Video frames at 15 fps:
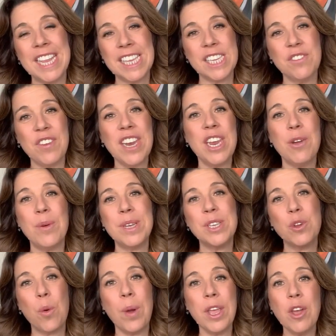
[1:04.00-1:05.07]
in this video
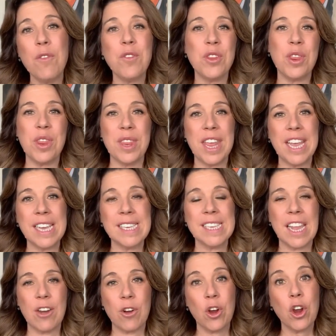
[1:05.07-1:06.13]
is going over the
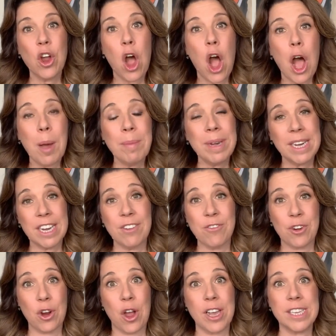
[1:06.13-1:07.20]
things that are commonly
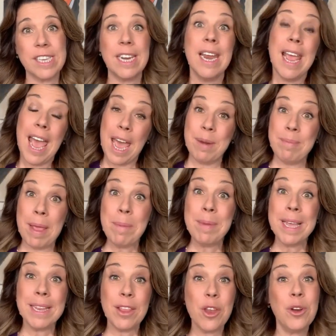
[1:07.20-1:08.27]
forgotten and
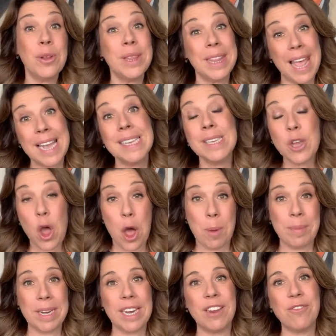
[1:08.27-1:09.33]
maybe a little less
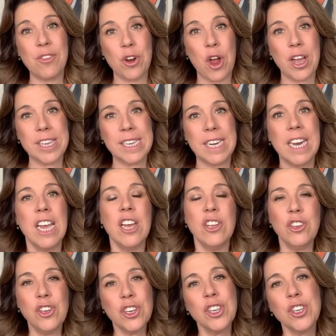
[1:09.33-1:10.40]
commonly forgotten,
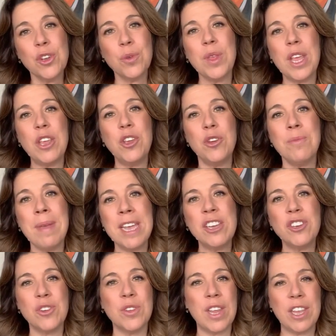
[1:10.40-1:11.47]
just so that you
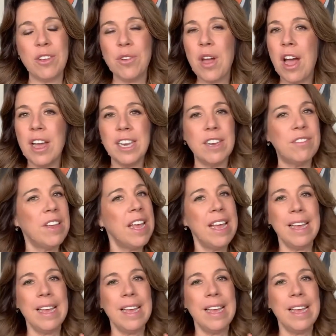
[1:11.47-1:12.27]
make sure that you kind of